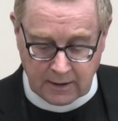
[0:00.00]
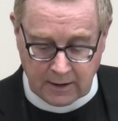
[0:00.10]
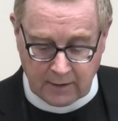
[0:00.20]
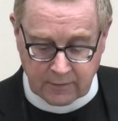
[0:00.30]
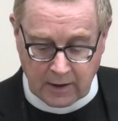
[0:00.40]

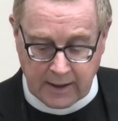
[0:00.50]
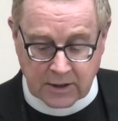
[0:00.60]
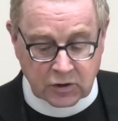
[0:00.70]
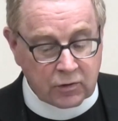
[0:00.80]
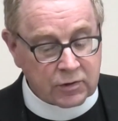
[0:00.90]
And the
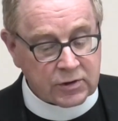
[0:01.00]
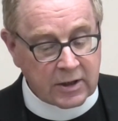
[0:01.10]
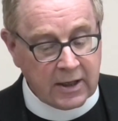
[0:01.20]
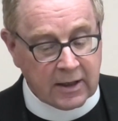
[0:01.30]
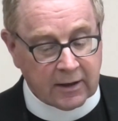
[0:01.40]
less you
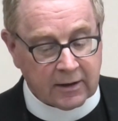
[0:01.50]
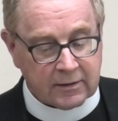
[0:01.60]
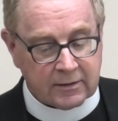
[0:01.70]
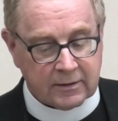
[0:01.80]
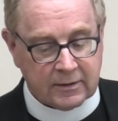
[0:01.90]
say,
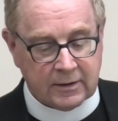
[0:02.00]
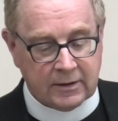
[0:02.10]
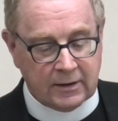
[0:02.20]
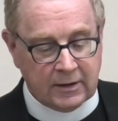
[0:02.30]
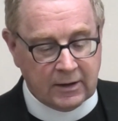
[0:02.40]

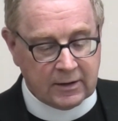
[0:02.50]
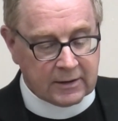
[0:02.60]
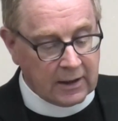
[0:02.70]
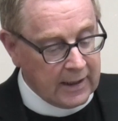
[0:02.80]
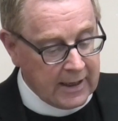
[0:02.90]

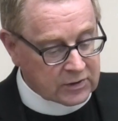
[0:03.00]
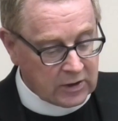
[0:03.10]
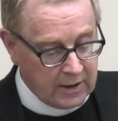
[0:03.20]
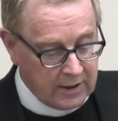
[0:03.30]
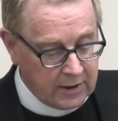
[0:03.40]
the
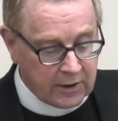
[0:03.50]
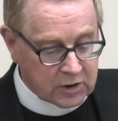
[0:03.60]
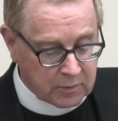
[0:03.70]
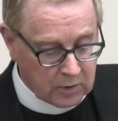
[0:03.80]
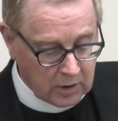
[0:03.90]
less
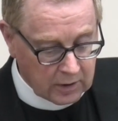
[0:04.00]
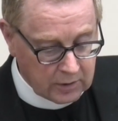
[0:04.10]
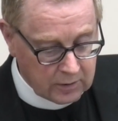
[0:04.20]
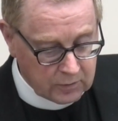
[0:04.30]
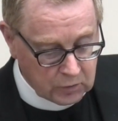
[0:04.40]
irritable
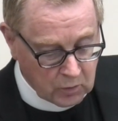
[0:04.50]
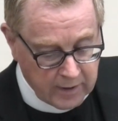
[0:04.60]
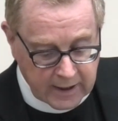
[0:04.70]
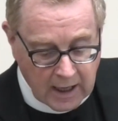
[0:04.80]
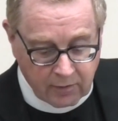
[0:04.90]
you
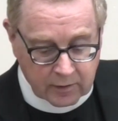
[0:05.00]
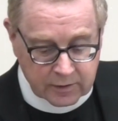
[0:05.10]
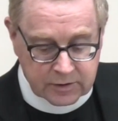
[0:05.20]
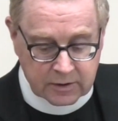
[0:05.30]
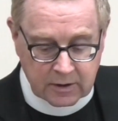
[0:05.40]
make
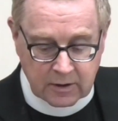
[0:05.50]
others